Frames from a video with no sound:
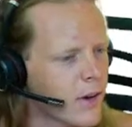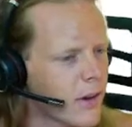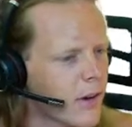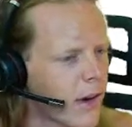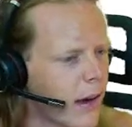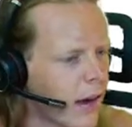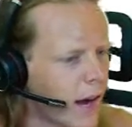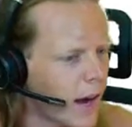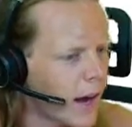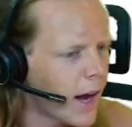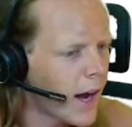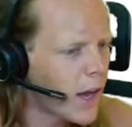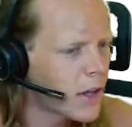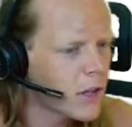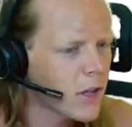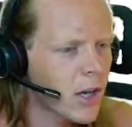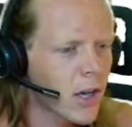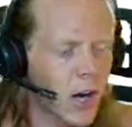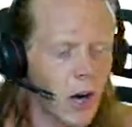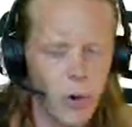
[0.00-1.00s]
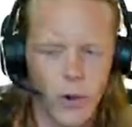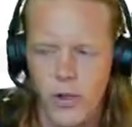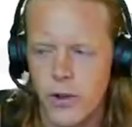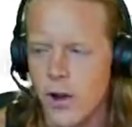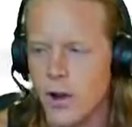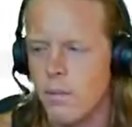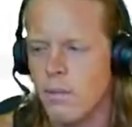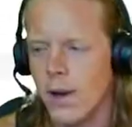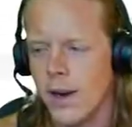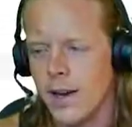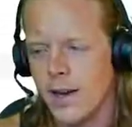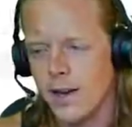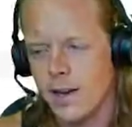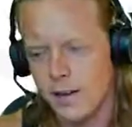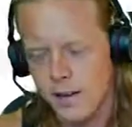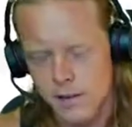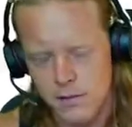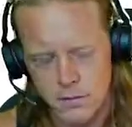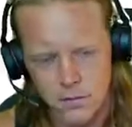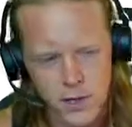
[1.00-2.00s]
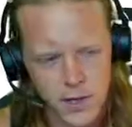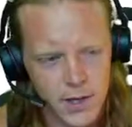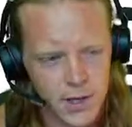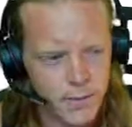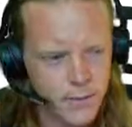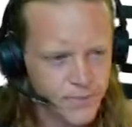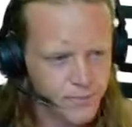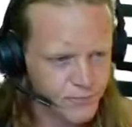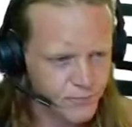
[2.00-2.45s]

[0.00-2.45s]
Alcoa, they're a mining company.